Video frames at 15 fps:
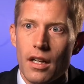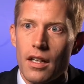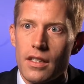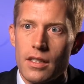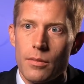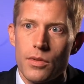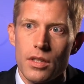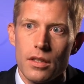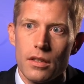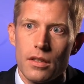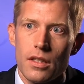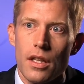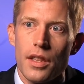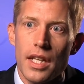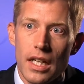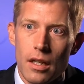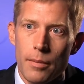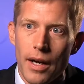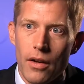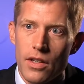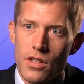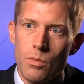concept to, to think
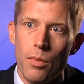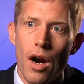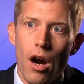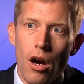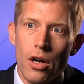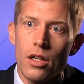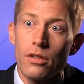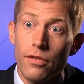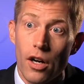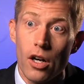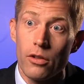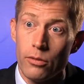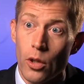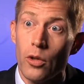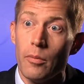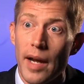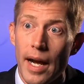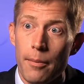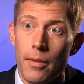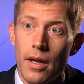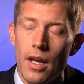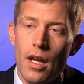about as part of our
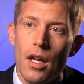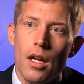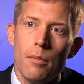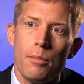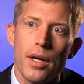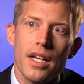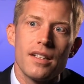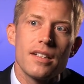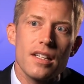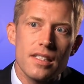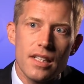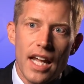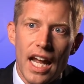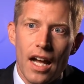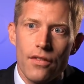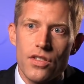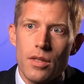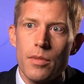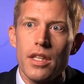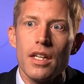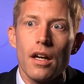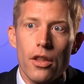roadmap. But it doesn't have
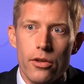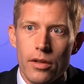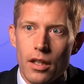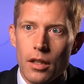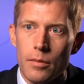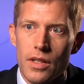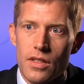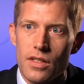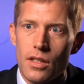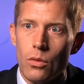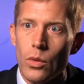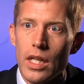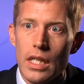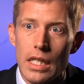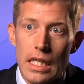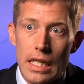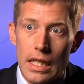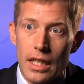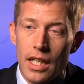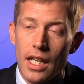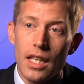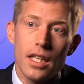some of the other elements that we
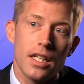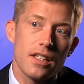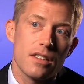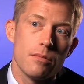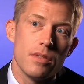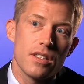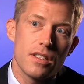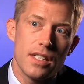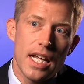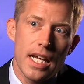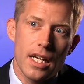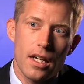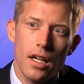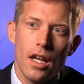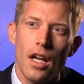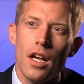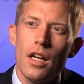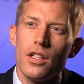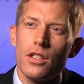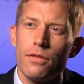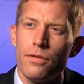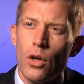need. And I think it's a mistake
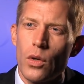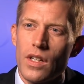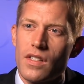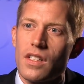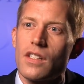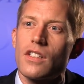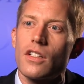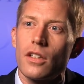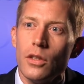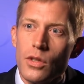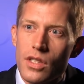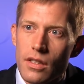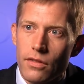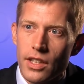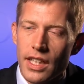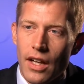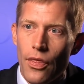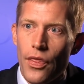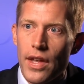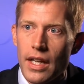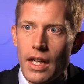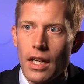to focus exclusively
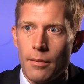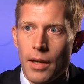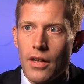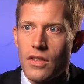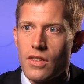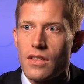on thinking about